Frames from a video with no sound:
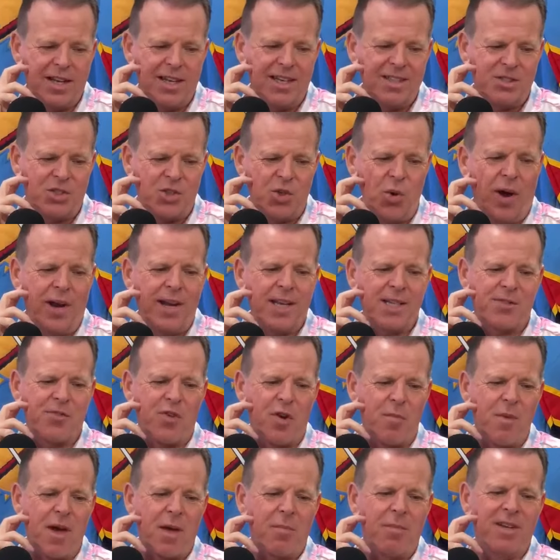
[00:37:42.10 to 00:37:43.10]
has joined us
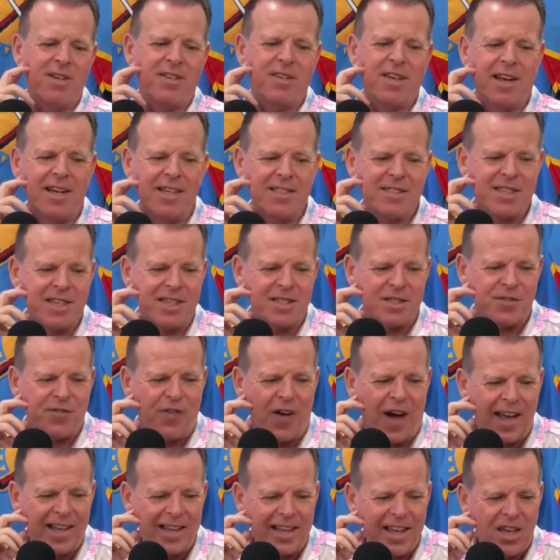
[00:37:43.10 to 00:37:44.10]
from Edmonton. He says,
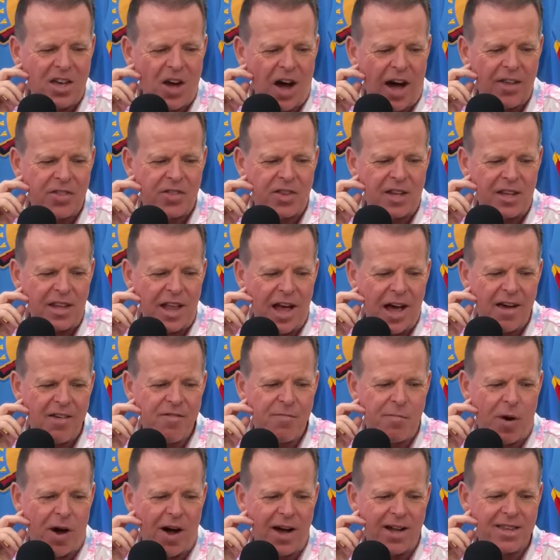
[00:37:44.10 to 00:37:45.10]
finally caught the
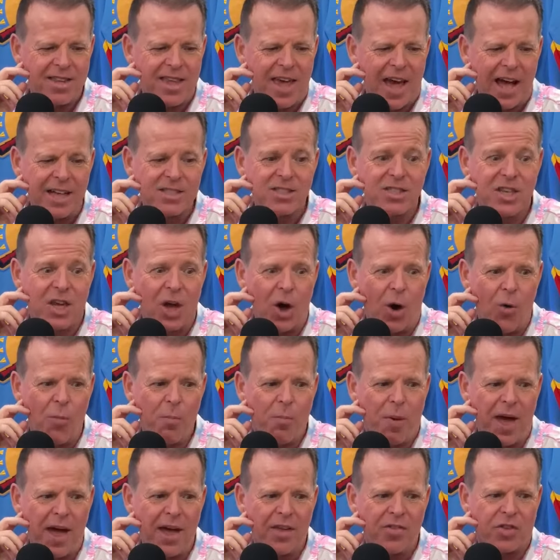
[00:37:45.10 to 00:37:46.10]
live podcast. Go
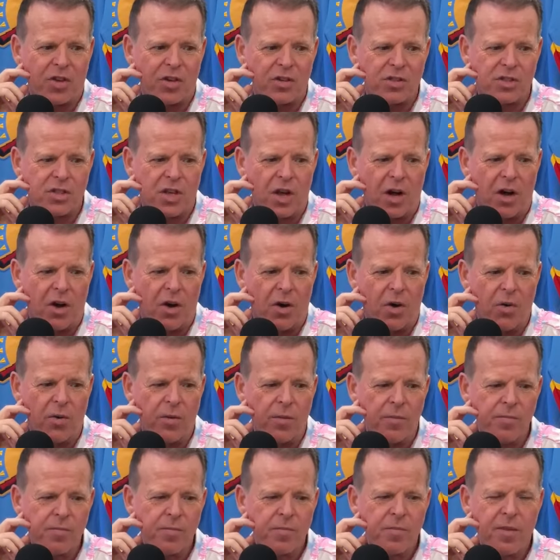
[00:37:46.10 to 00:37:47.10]
Panthers, go.
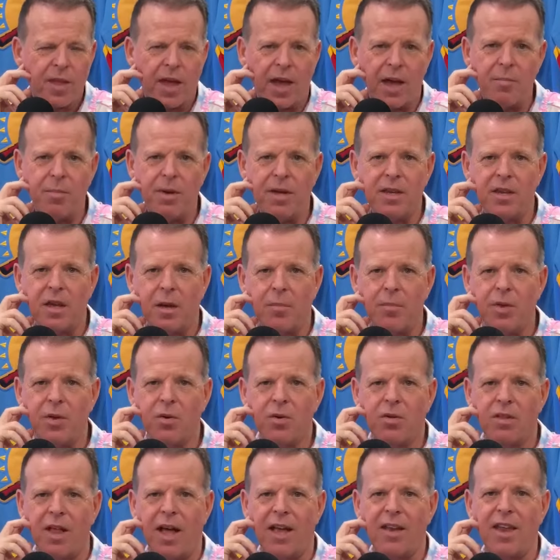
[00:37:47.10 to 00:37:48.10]
Hey, BW,
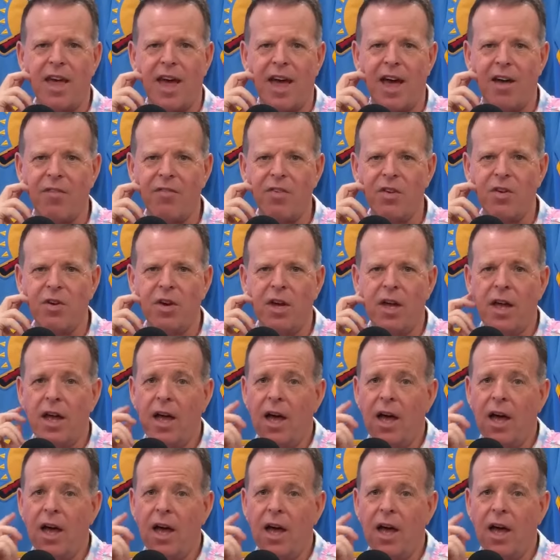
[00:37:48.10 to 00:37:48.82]
glad to have you.